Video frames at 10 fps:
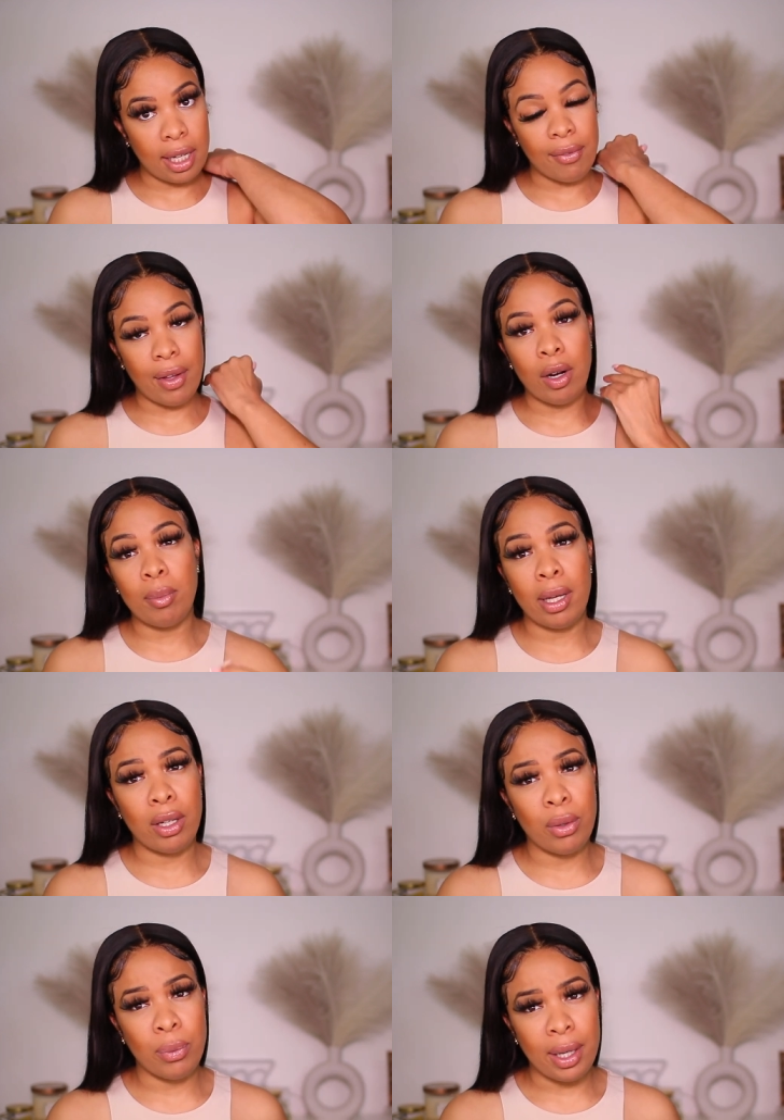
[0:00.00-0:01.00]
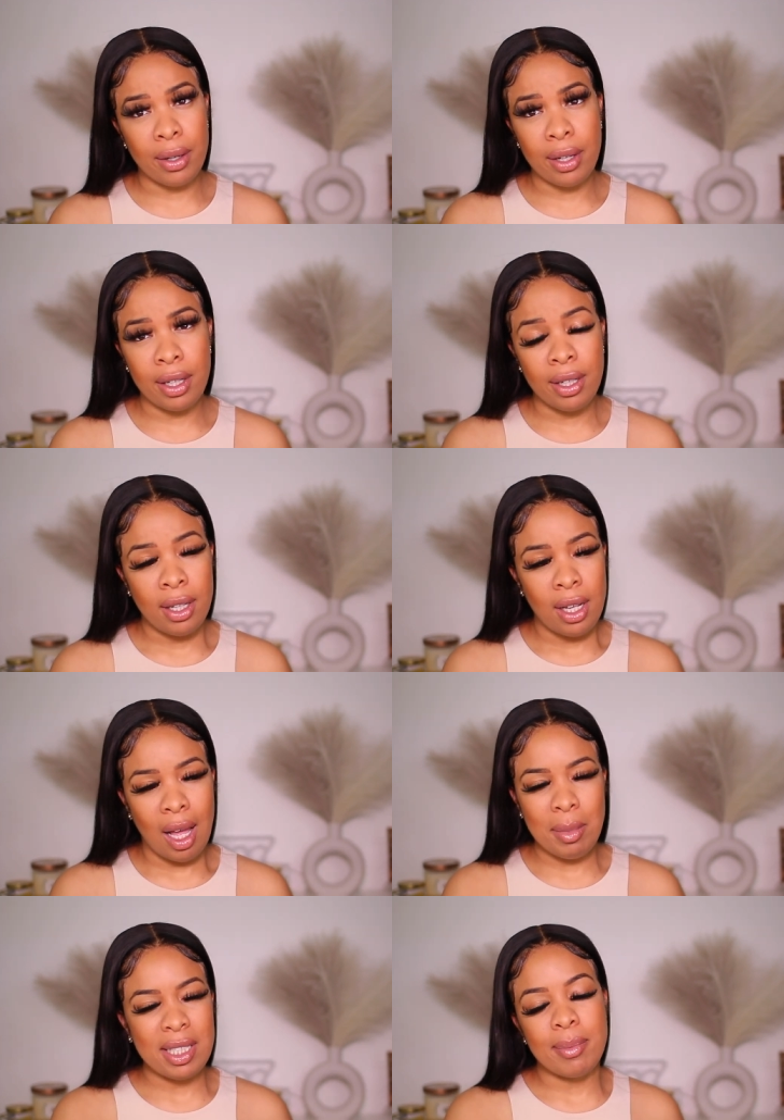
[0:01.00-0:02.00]
Like if I don't plan on wearing,
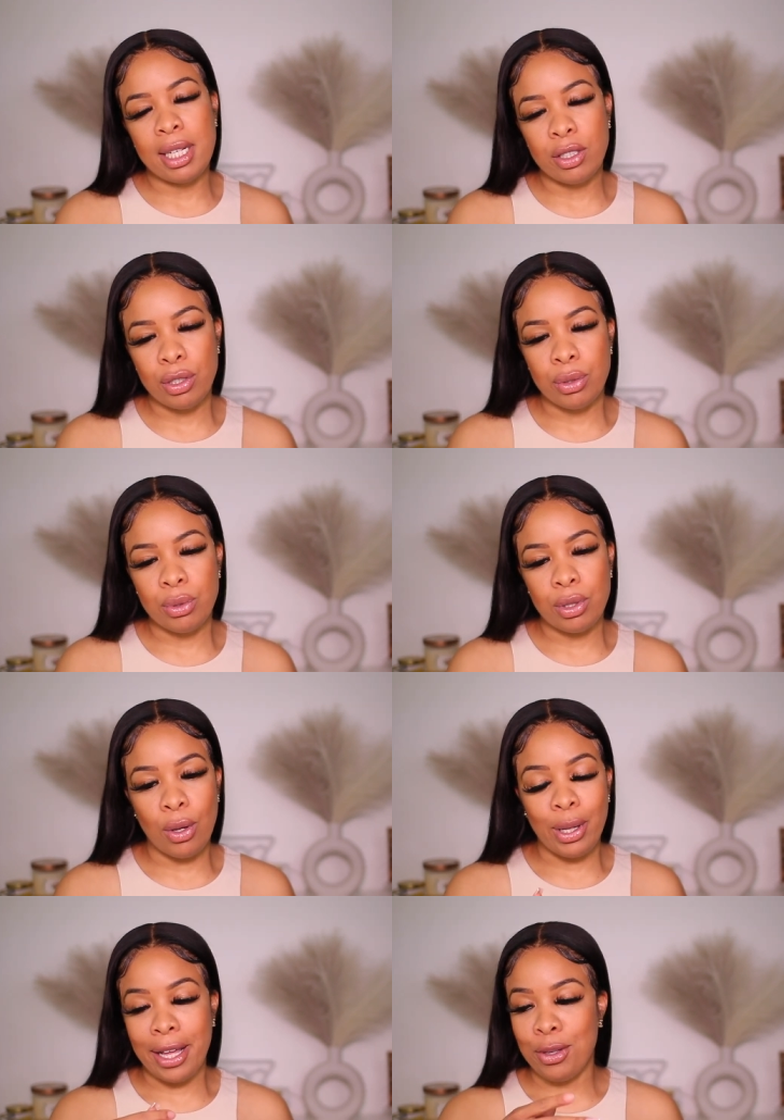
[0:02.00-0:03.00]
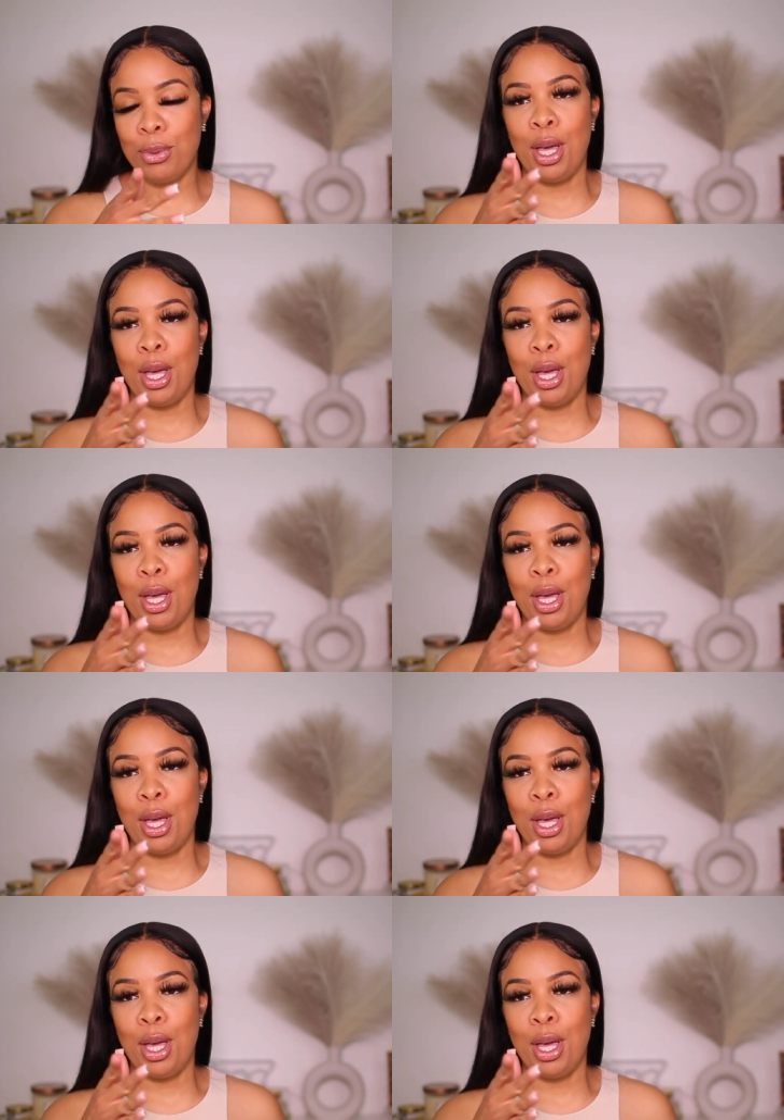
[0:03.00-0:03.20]
I mean, it's a bathing suit. So like you